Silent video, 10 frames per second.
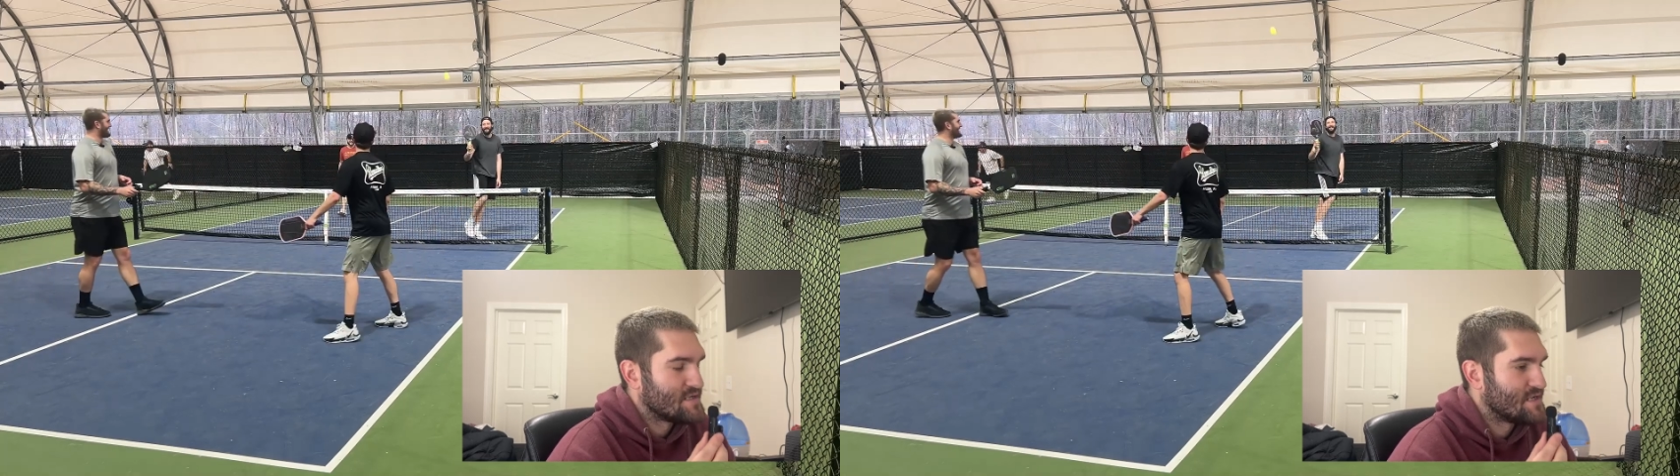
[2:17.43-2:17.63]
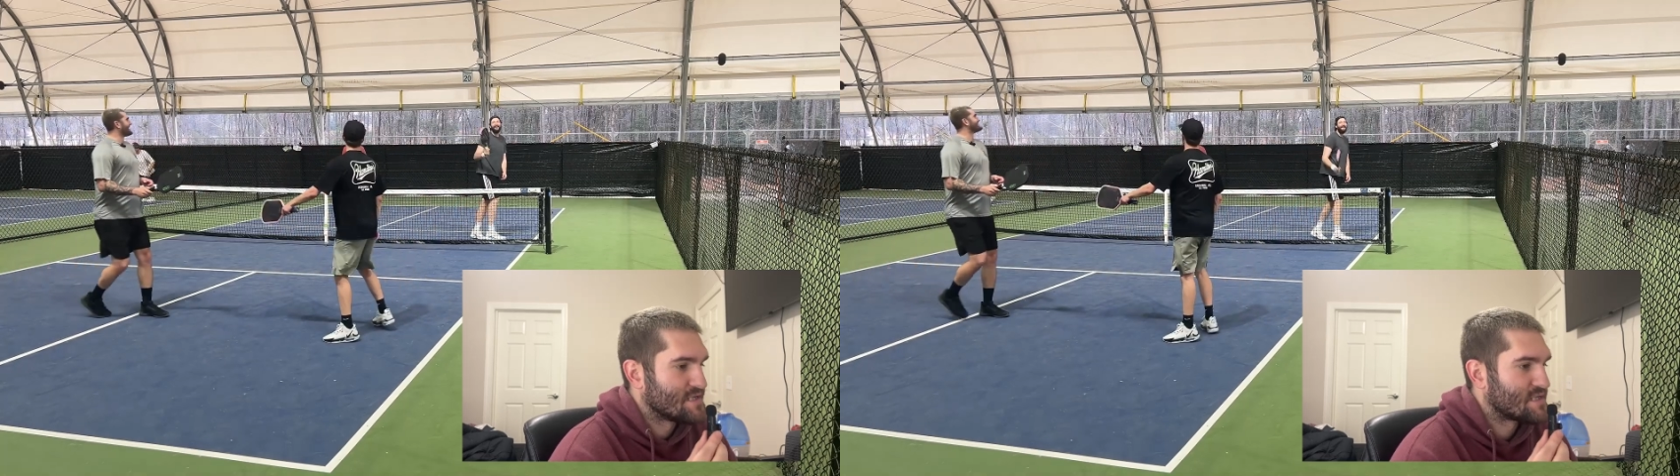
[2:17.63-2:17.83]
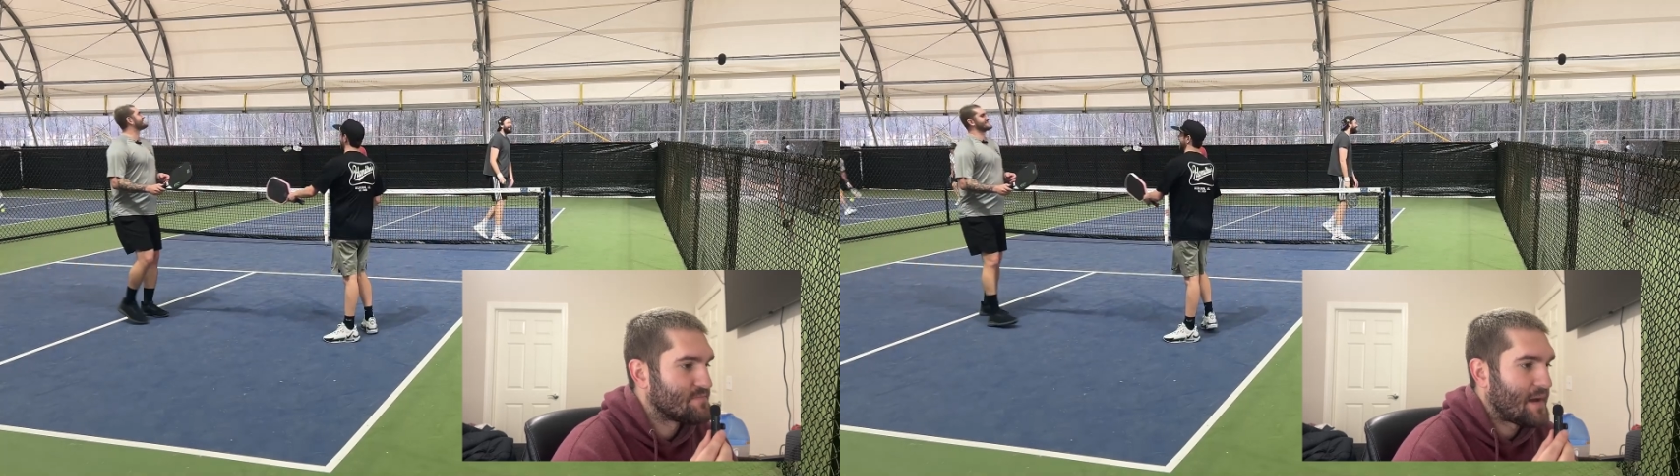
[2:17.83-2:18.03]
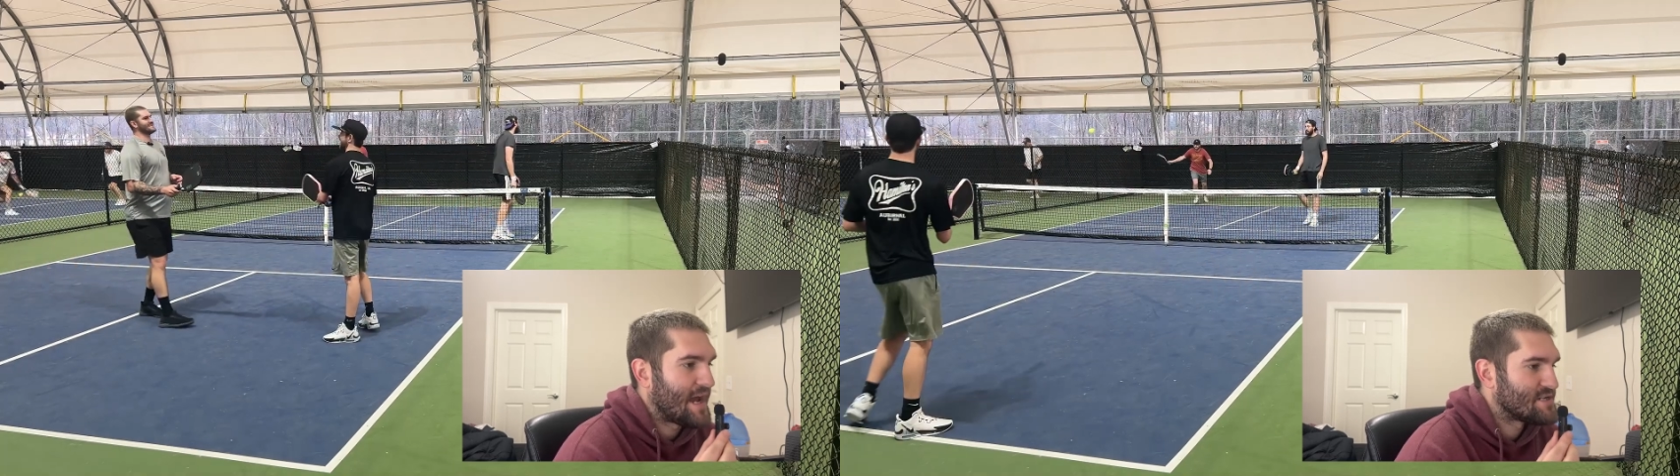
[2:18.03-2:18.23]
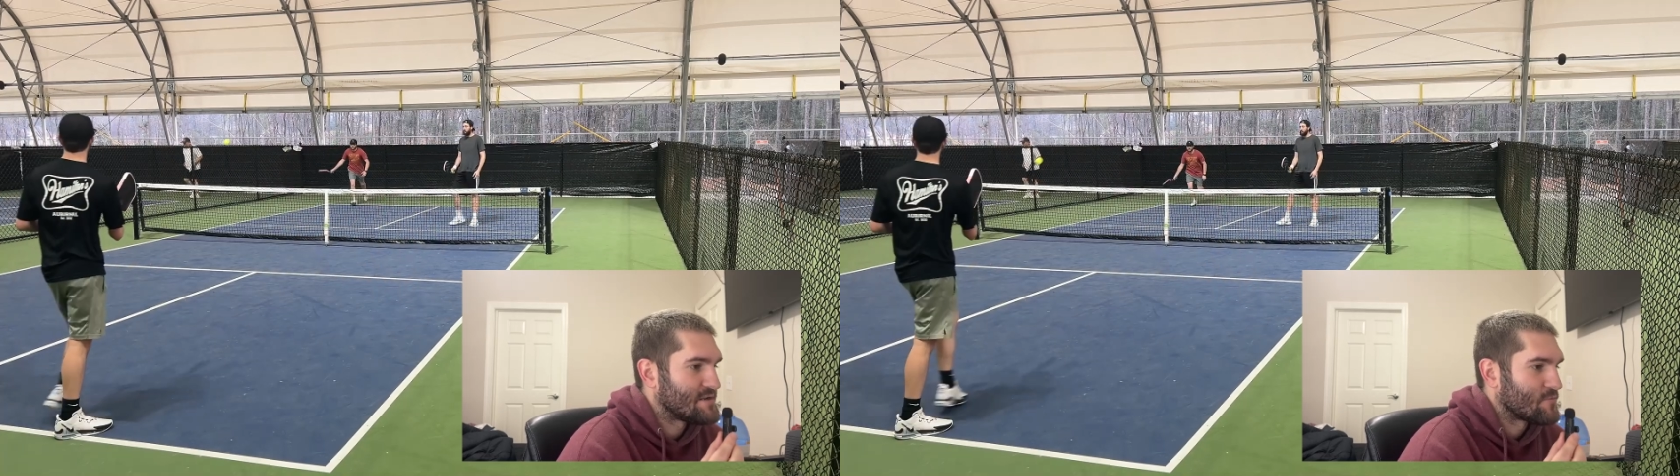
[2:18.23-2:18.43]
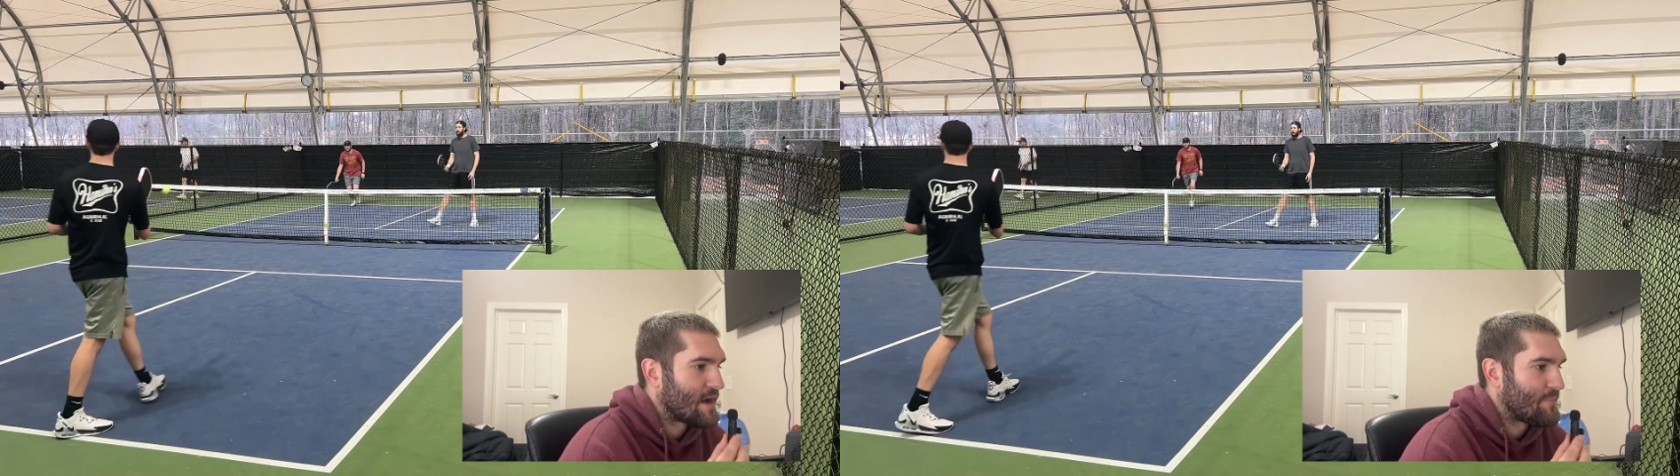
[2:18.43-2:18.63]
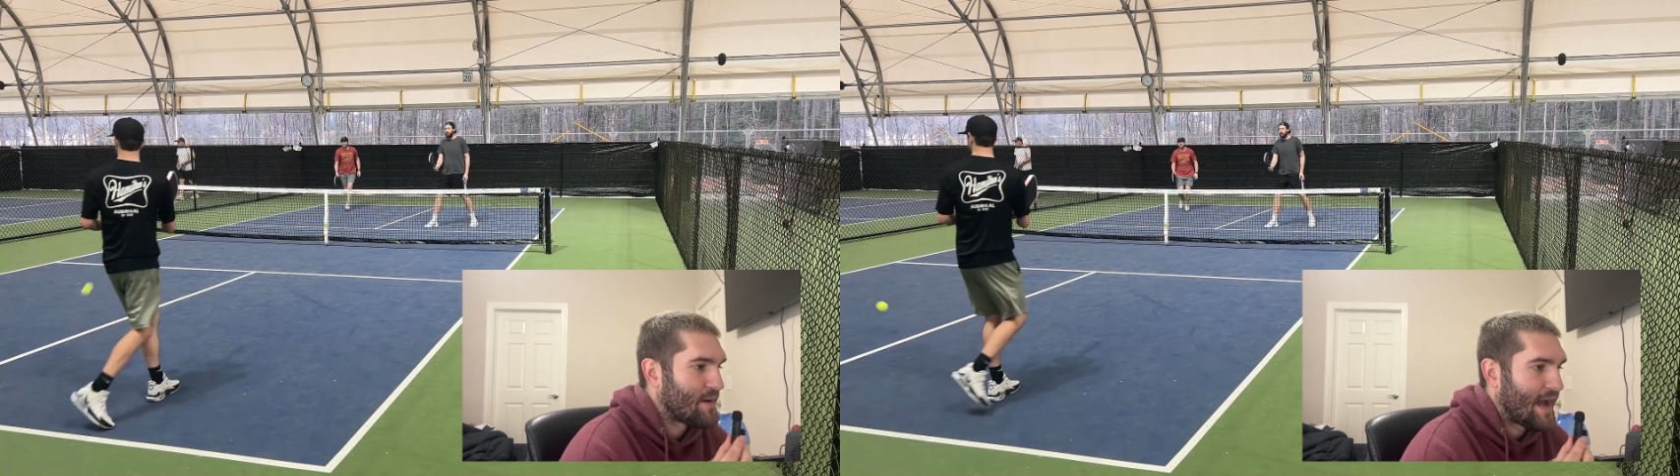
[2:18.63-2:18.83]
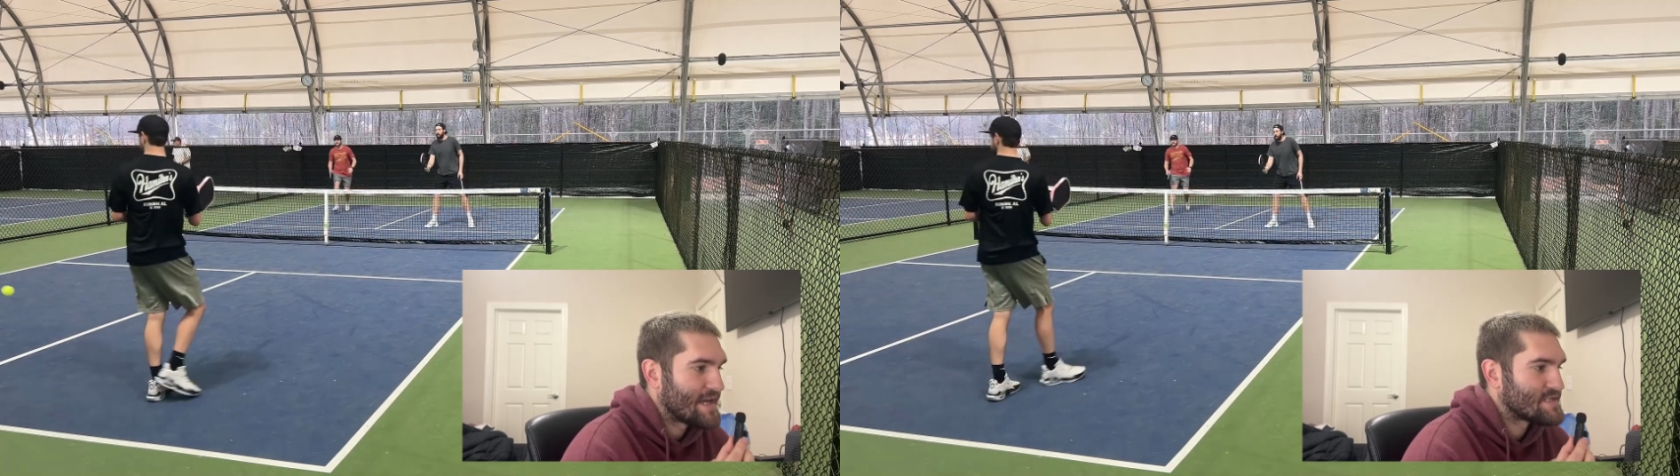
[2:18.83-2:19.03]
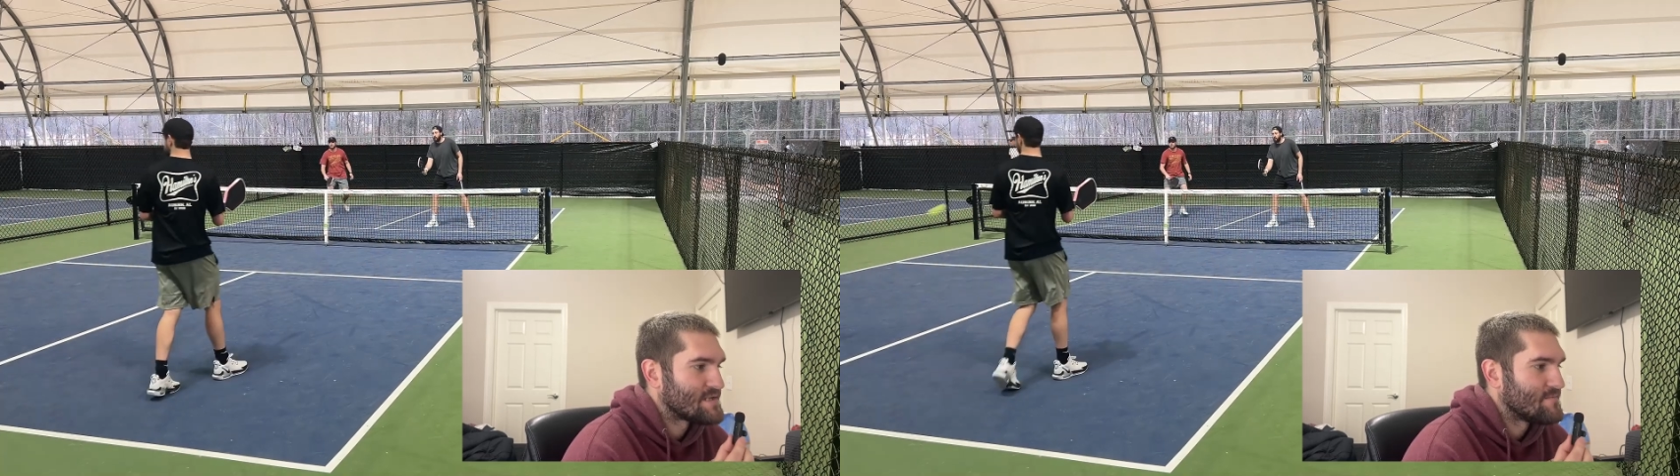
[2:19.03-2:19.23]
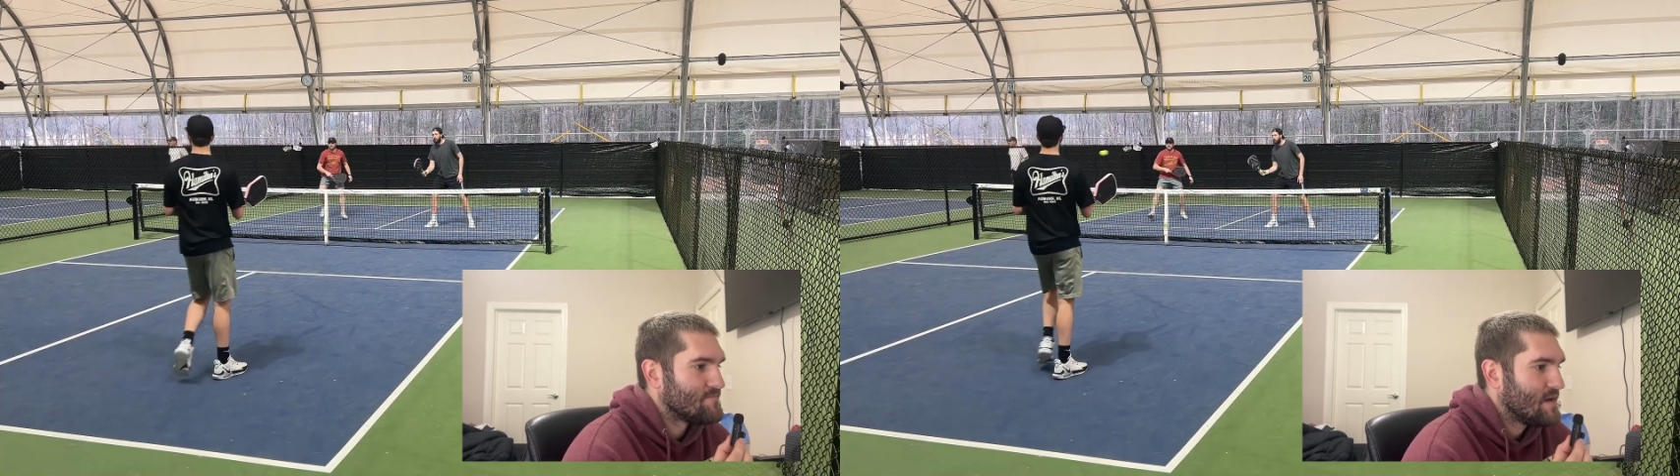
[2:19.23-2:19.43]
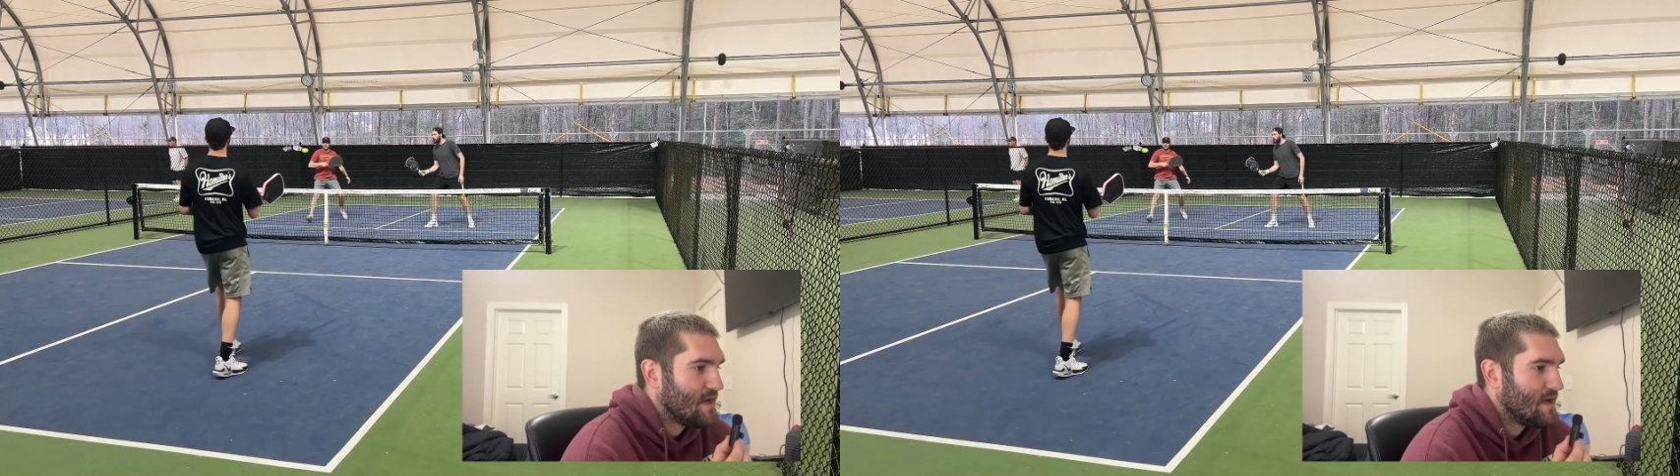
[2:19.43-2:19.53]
just smash it right past him?